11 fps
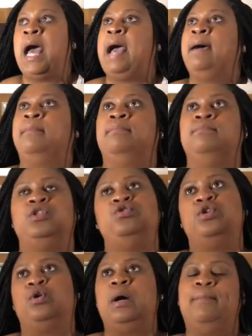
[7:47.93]
You
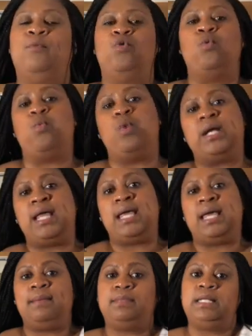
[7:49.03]
know, I'm on one
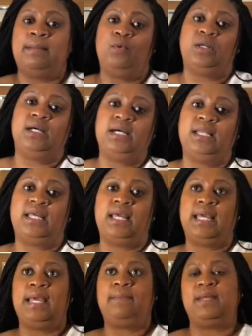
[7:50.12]
hip, then I'm on the other
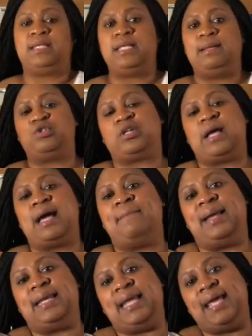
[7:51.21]
hip, and then I got
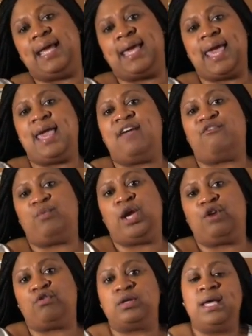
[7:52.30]
my leg halfway
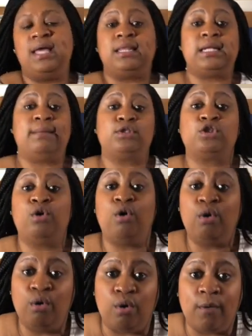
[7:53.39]
across. Then I'm
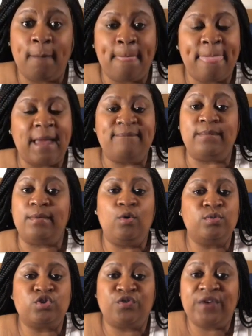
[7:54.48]
tall. I'm
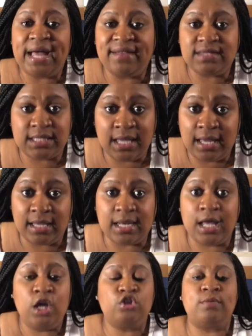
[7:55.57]
almost
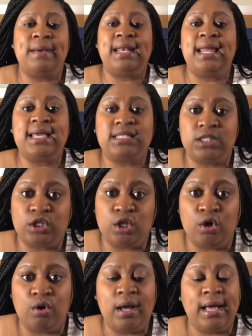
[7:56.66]
5'10", so my legs is
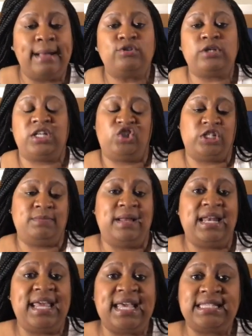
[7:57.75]
long. I'm trying to stretch my
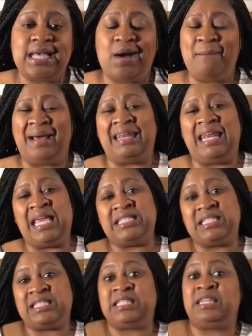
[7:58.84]
legs out. My
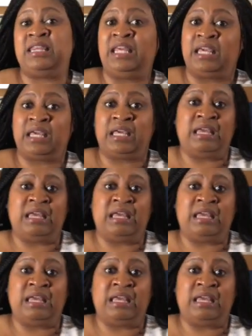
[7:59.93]
legs is thick.